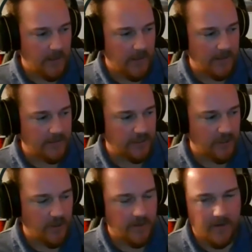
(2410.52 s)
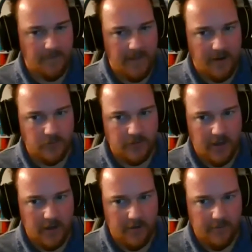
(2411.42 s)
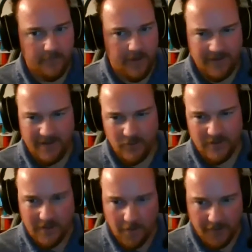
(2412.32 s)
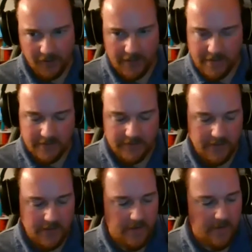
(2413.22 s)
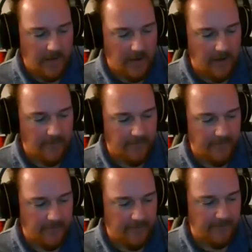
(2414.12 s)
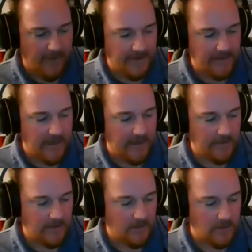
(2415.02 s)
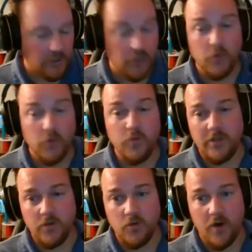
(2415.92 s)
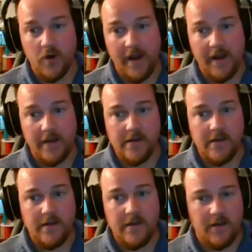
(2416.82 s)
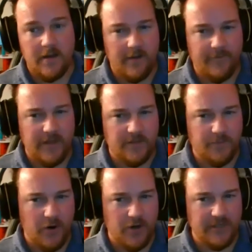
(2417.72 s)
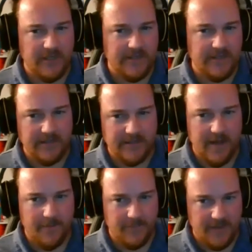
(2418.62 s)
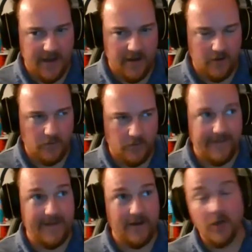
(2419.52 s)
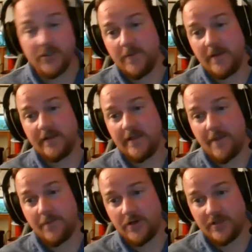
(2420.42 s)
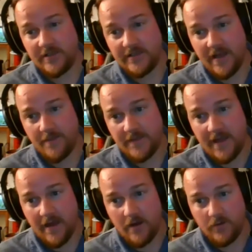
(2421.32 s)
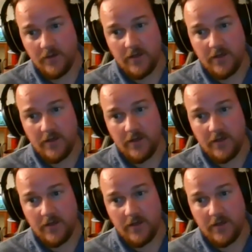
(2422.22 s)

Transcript: a certain amount of, I think it was in the billions, of funding to the Ukraine if this person didn't step down. And then ultimately that person stepped down,